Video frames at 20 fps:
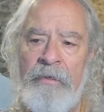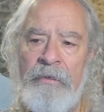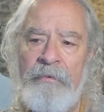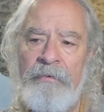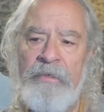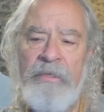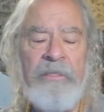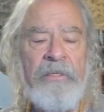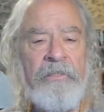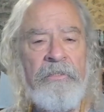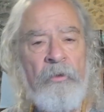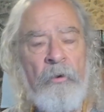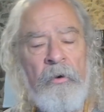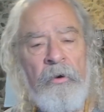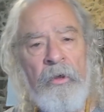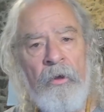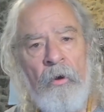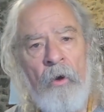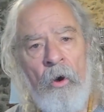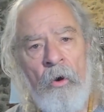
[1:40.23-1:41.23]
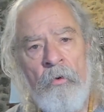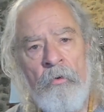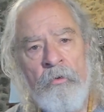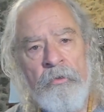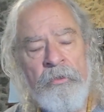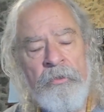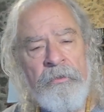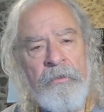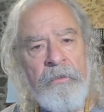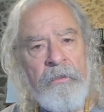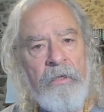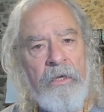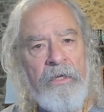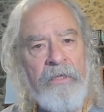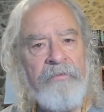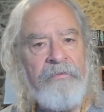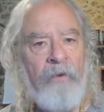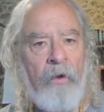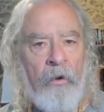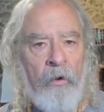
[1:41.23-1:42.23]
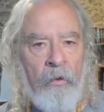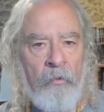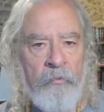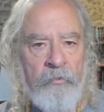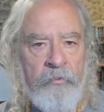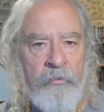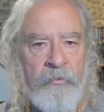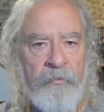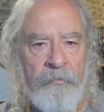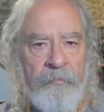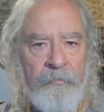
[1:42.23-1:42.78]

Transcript: This story goes as follows.